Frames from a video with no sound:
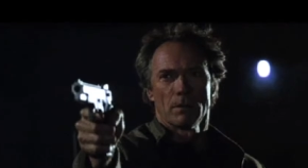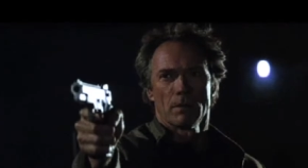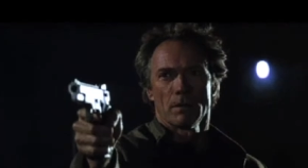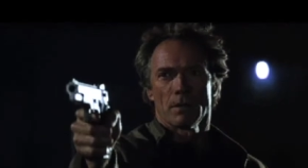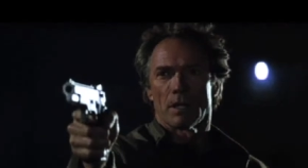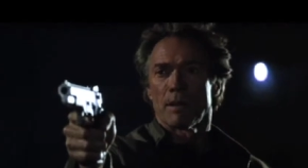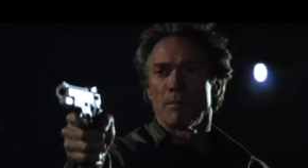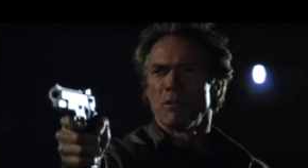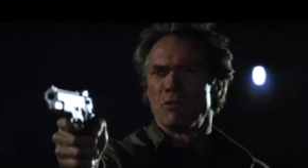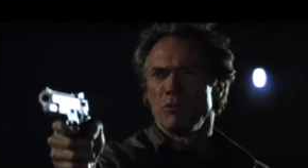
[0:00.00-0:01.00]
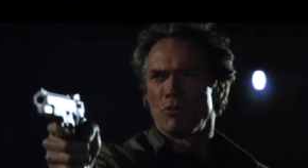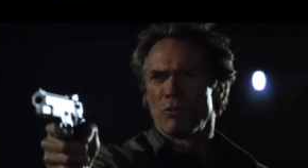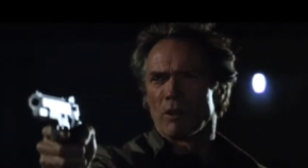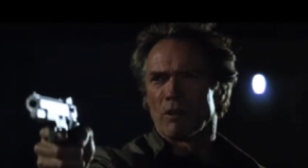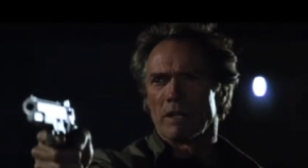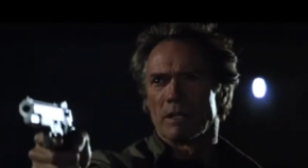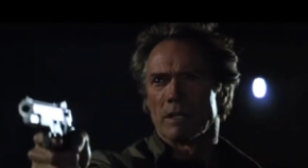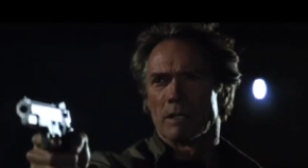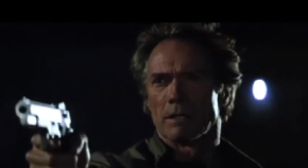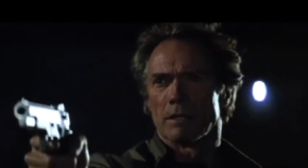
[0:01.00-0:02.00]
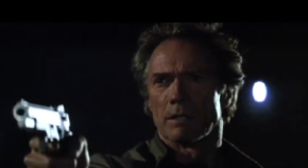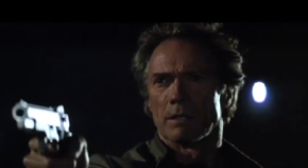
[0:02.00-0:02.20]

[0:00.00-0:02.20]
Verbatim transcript: Veteran LAPD cop Nick Pulovski